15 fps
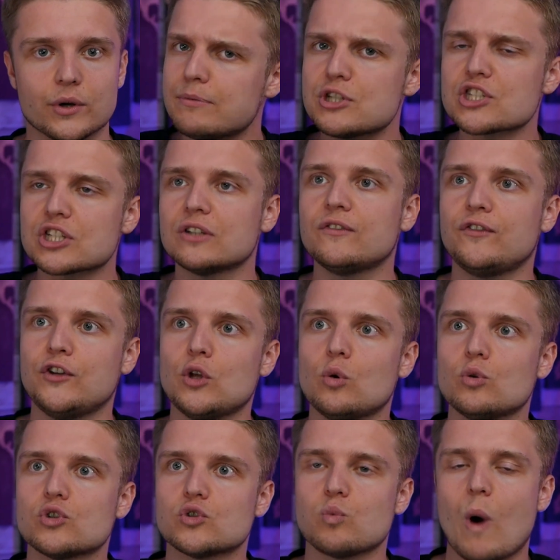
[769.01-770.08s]
I'm just
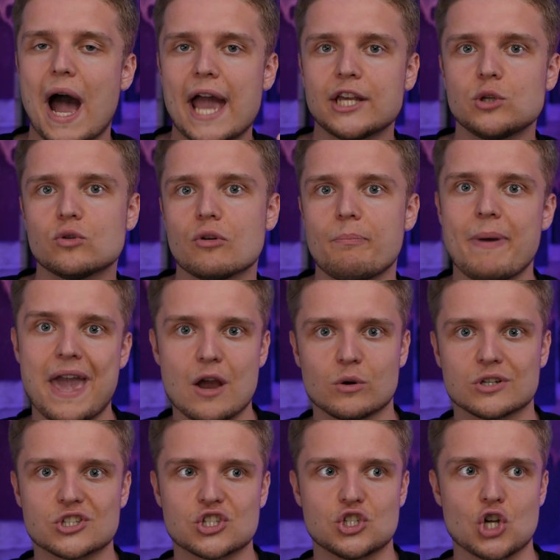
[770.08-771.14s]
confused. Why do the
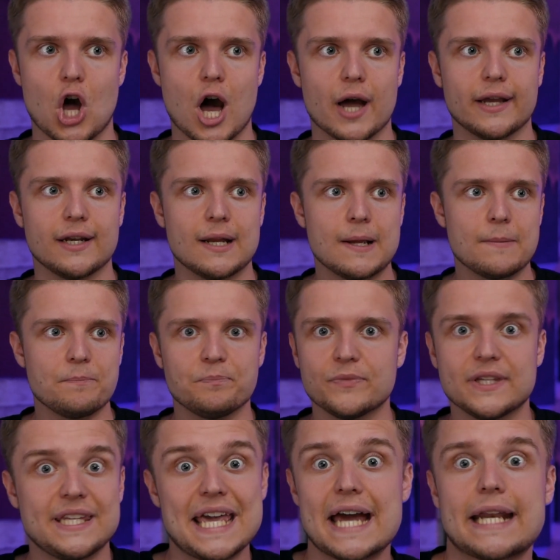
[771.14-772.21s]
parents not
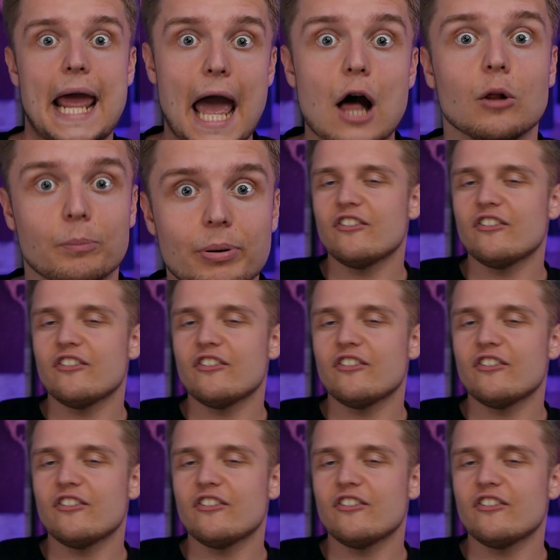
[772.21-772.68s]
get help?